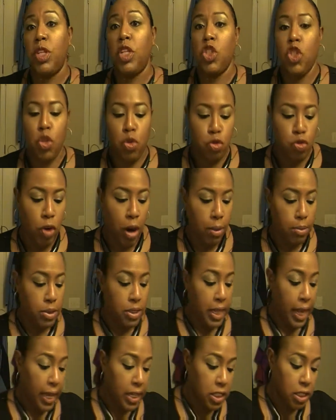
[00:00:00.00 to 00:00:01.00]
with the 2 drops.
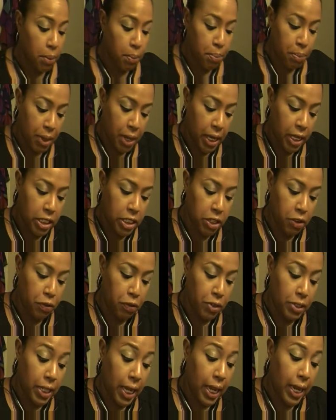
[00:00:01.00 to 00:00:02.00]
That's a big
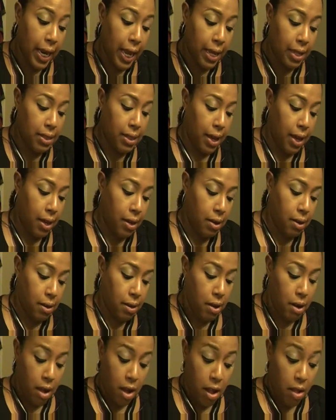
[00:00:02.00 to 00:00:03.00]
difference. I like that.
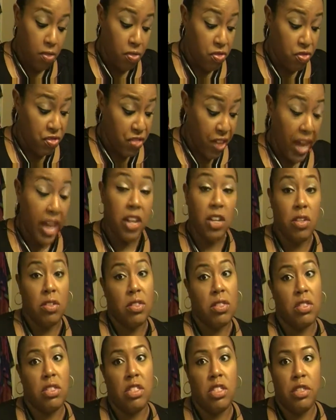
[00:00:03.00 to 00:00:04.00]
That
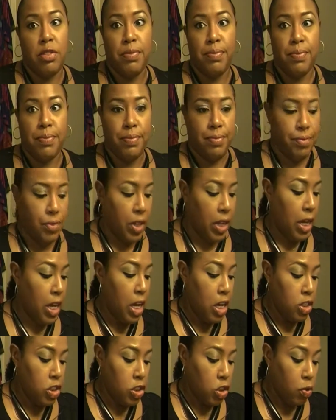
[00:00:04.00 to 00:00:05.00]
looks good.
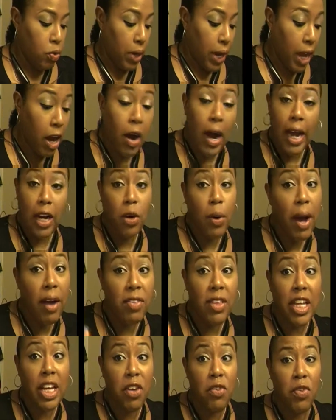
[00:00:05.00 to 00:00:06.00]
So now I don't
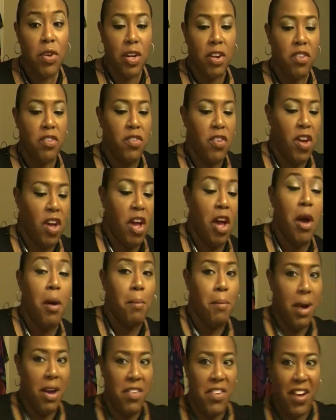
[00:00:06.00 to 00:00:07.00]
have to get rid of
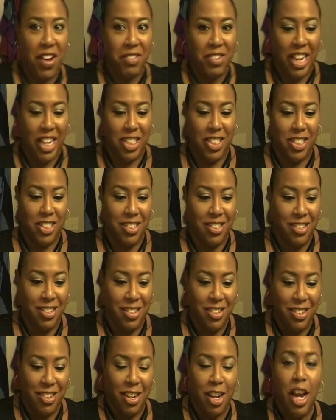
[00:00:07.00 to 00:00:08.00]
my foundation.
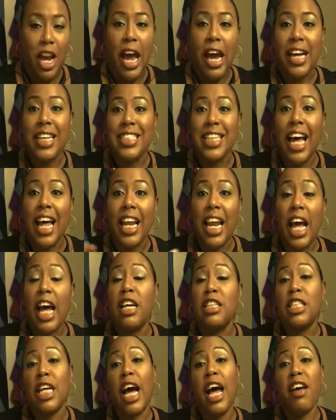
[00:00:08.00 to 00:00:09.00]
Because I
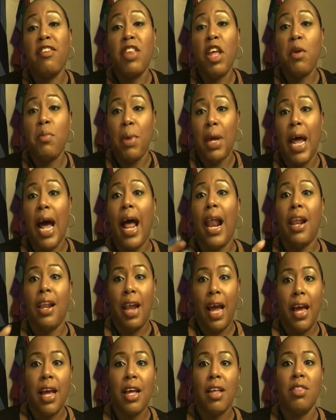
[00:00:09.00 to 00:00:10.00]
have to admit, I
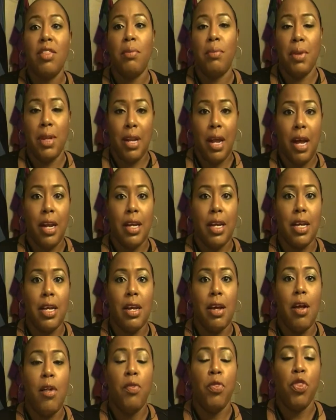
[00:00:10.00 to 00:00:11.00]
like the
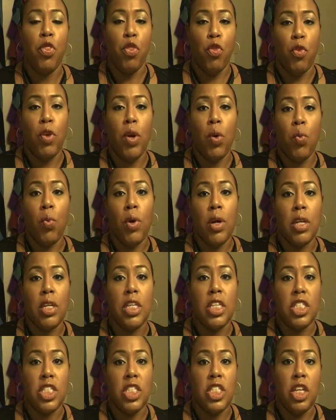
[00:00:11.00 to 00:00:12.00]
Milani 3-in-1
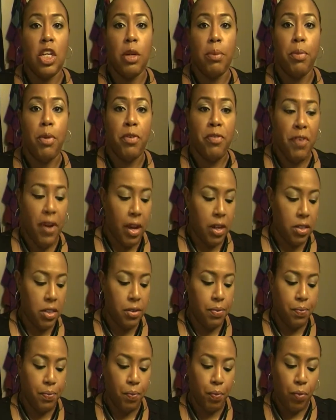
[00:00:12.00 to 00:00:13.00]
Conceal and Perfect.
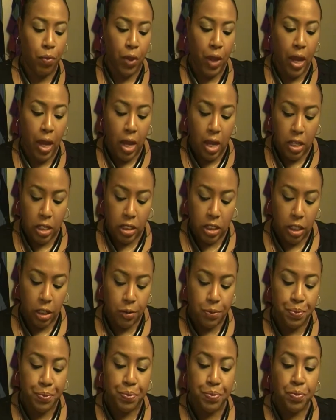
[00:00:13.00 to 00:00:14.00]

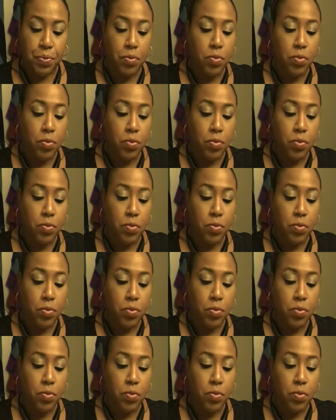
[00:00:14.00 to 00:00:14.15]
So